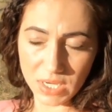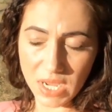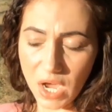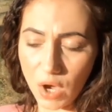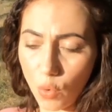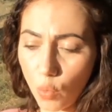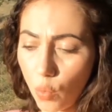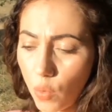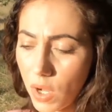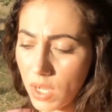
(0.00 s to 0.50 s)

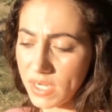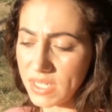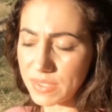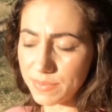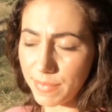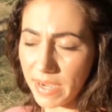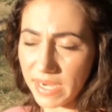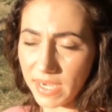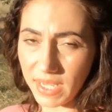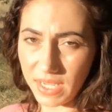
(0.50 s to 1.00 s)
Now, one
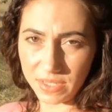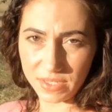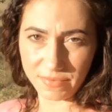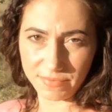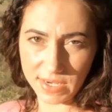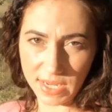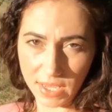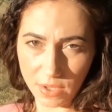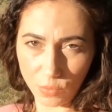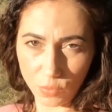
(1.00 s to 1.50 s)
is my
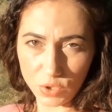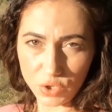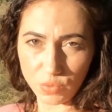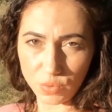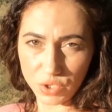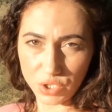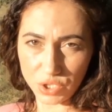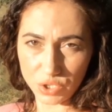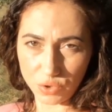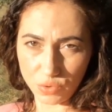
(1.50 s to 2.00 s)
native language,
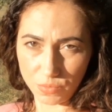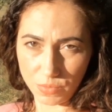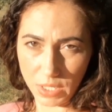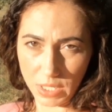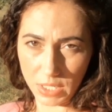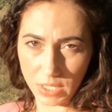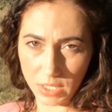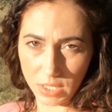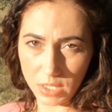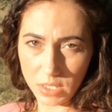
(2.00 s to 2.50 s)
which is
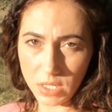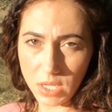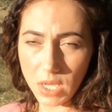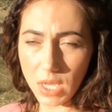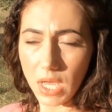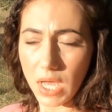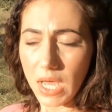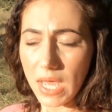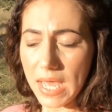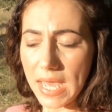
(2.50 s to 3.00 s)
Romanian,
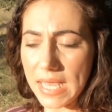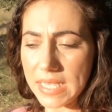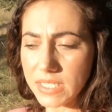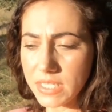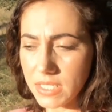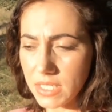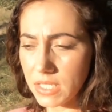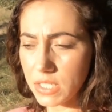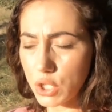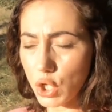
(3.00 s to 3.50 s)

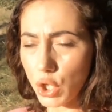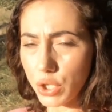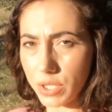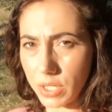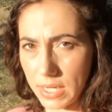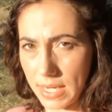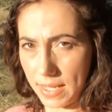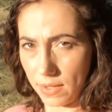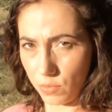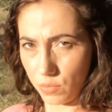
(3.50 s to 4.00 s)
and 6
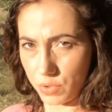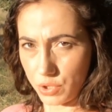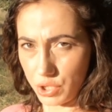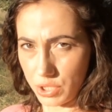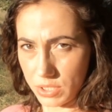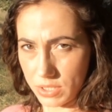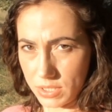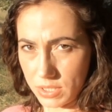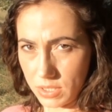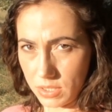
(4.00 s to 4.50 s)
other
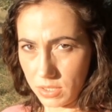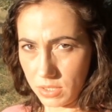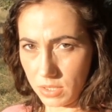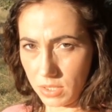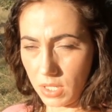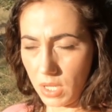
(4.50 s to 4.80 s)
languages.